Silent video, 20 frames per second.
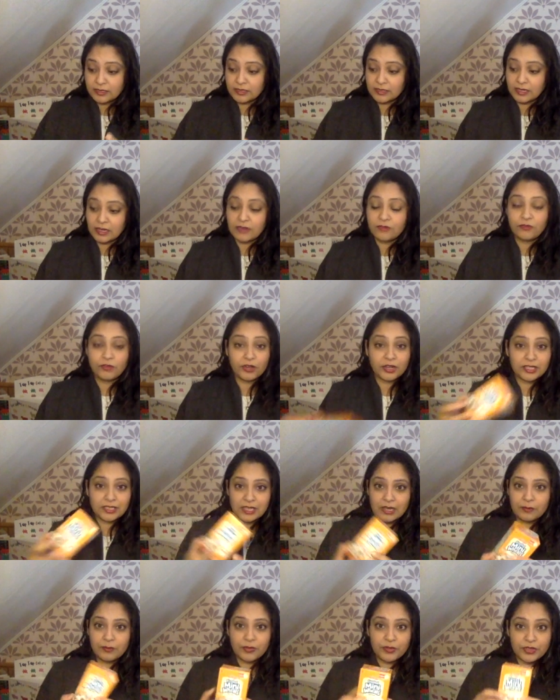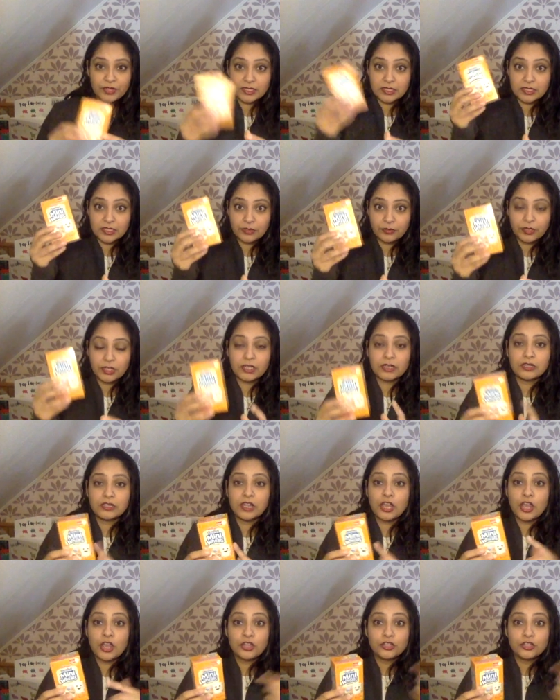say for example the cereal,